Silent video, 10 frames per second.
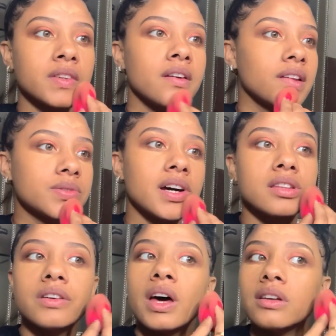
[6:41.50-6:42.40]
That's why I
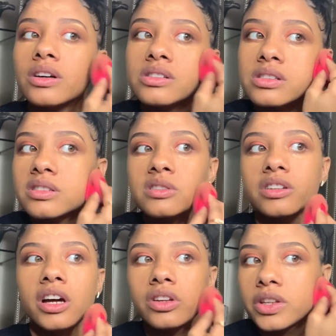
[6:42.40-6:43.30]
love that NARS concealer. I
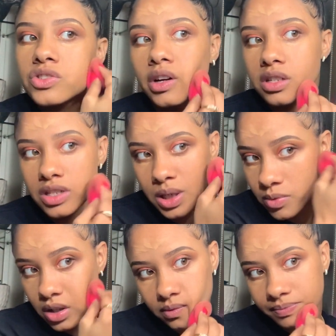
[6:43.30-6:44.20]
don't even use foundation anymore.